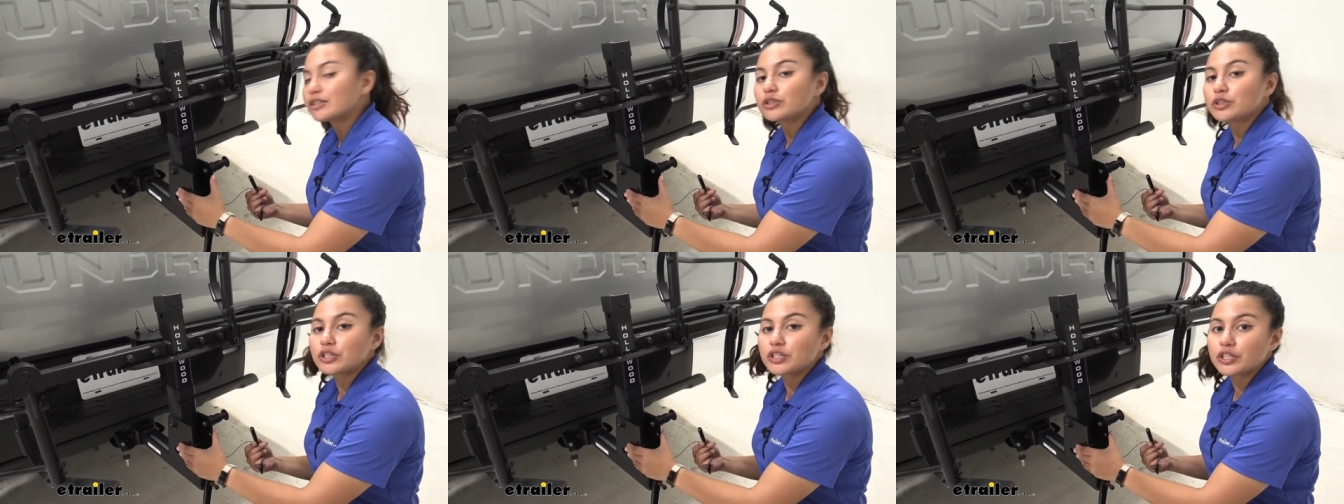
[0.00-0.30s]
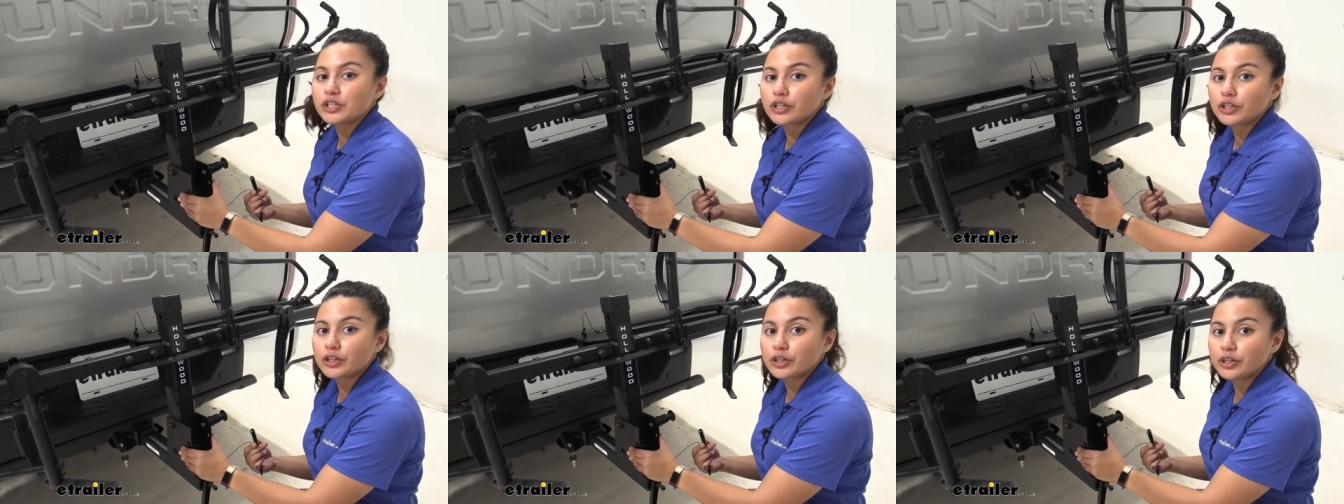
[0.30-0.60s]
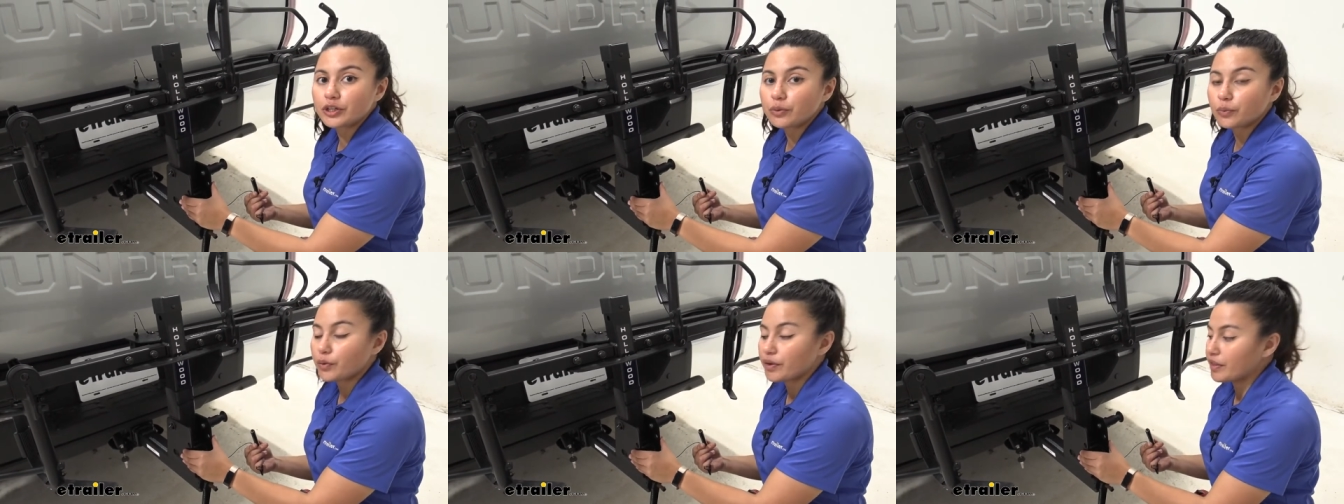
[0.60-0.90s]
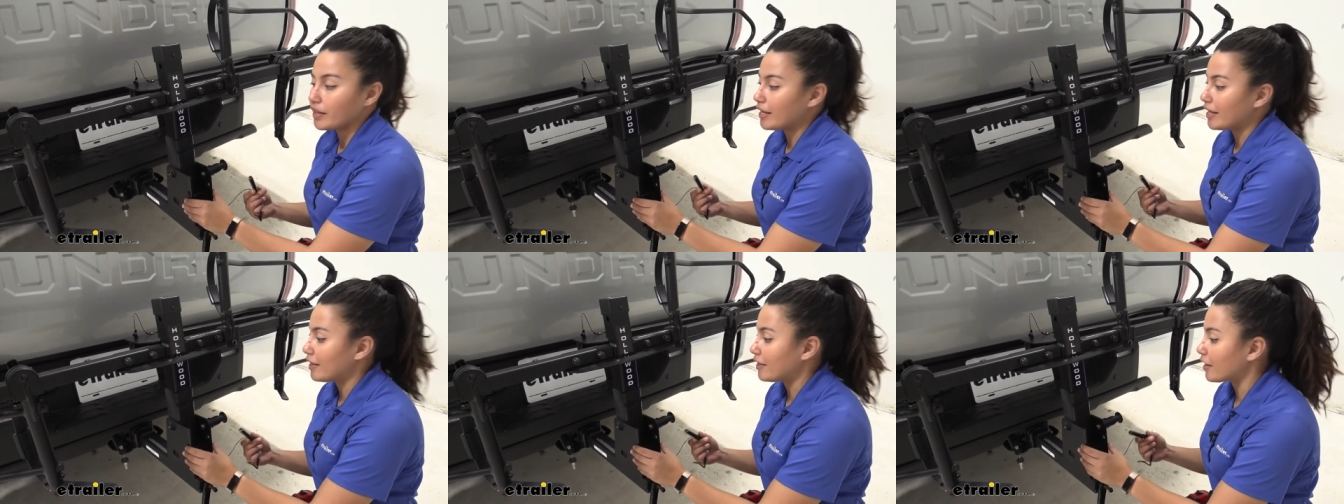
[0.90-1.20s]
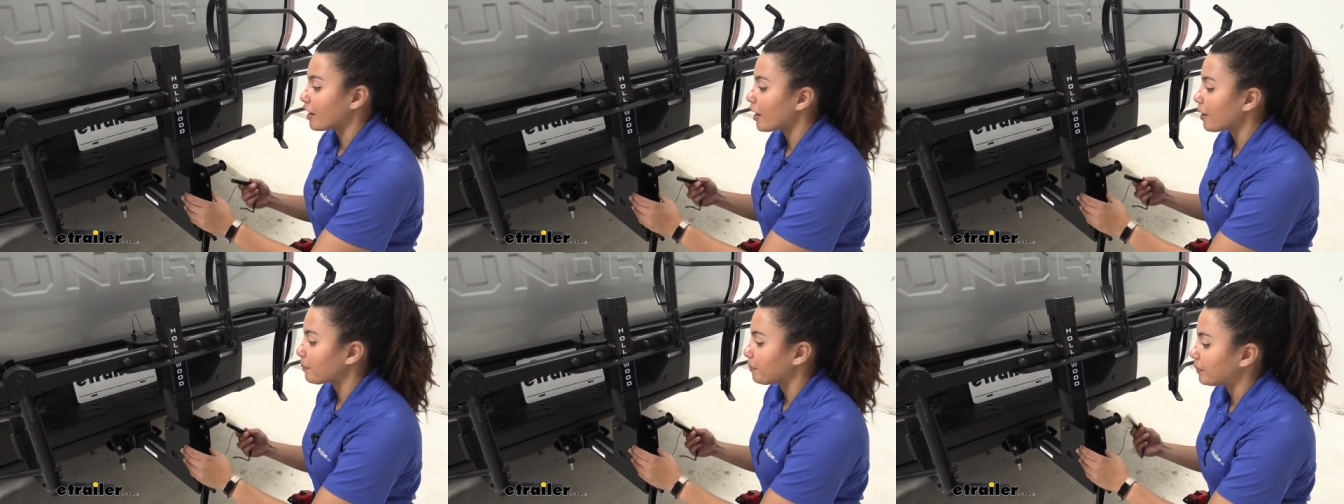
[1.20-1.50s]
to secure it with it in
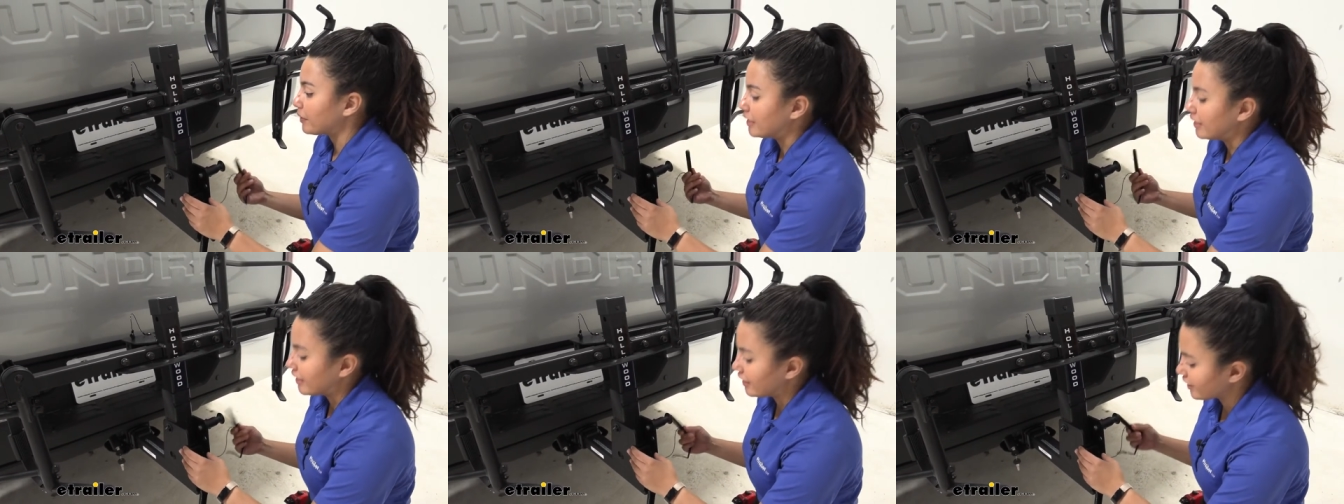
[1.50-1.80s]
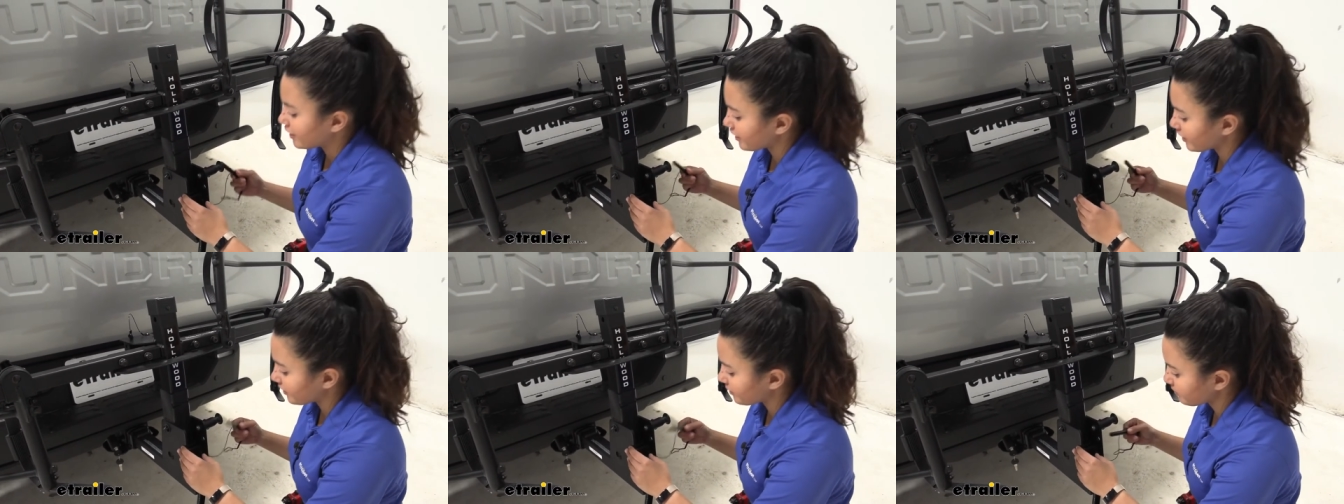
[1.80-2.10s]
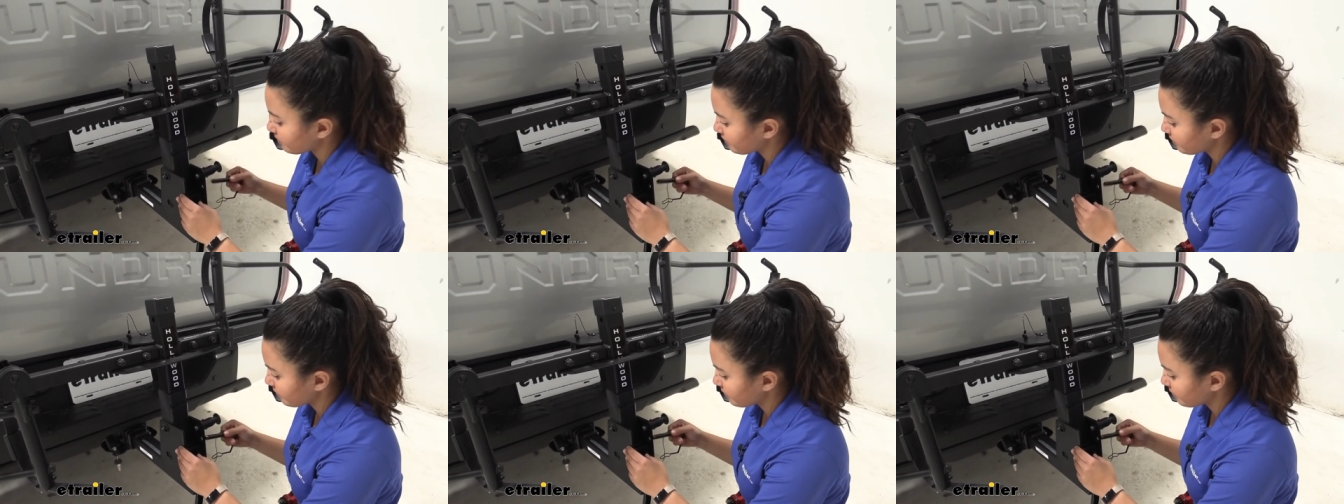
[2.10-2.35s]
the up position.